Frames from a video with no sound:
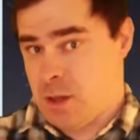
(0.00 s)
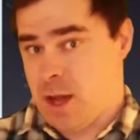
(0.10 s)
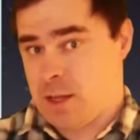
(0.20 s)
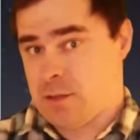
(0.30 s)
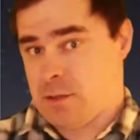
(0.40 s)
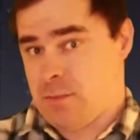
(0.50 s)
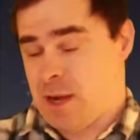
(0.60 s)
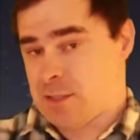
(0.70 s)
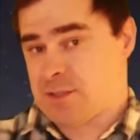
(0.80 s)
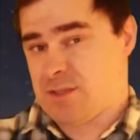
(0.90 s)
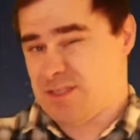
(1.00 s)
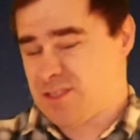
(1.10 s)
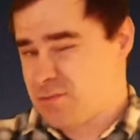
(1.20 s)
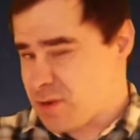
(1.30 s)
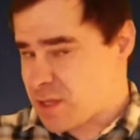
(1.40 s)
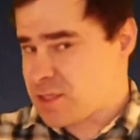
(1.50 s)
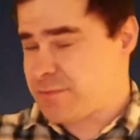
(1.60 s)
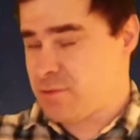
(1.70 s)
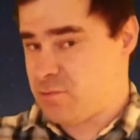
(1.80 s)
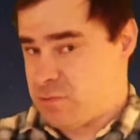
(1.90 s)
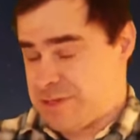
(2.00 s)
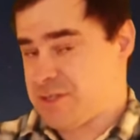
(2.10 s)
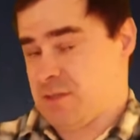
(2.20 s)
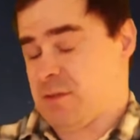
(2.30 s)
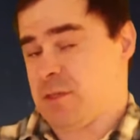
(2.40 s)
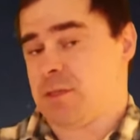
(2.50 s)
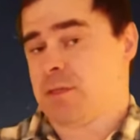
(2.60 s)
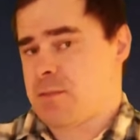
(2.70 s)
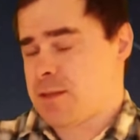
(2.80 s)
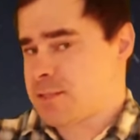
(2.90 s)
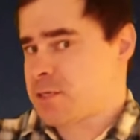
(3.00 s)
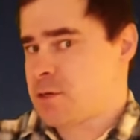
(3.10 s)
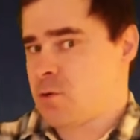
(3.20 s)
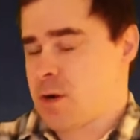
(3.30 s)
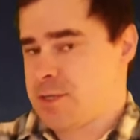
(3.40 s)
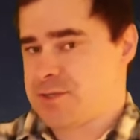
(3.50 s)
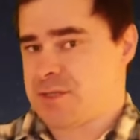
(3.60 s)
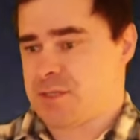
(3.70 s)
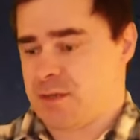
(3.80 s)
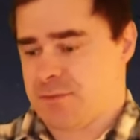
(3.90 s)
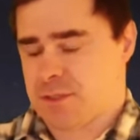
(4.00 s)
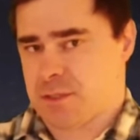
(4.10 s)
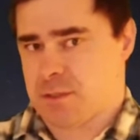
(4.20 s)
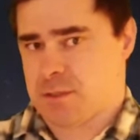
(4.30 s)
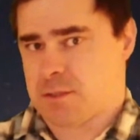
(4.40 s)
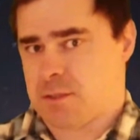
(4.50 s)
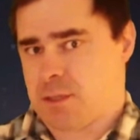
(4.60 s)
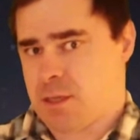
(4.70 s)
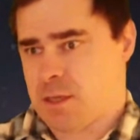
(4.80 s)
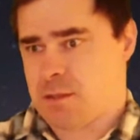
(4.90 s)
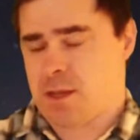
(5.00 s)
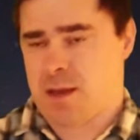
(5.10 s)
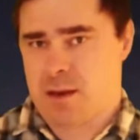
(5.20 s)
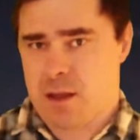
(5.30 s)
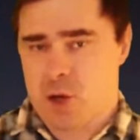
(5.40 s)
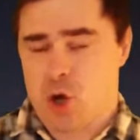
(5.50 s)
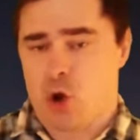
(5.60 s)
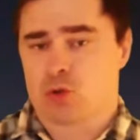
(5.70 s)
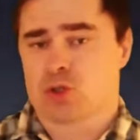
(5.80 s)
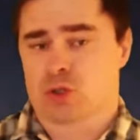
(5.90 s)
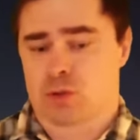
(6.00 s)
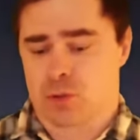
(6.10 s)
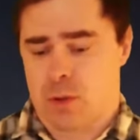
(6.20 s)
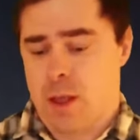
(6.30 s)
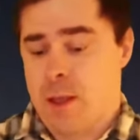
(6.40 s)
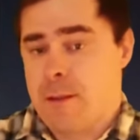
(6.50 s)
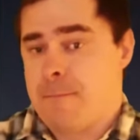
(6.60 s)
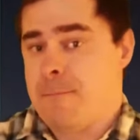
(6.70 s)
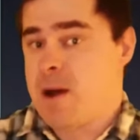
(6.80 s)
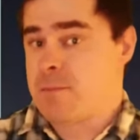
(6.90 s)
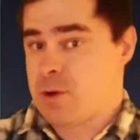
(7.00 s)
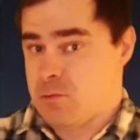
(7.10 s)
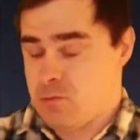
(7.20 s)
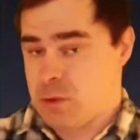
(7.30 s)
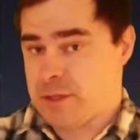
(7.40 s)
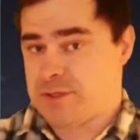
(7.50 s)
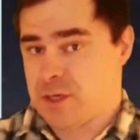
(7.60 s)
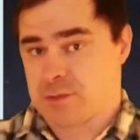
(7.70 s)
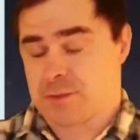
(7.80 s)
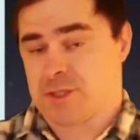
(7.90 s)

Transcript: land at Mass until relatively recently. And that's quite significant. And that cultural memory really does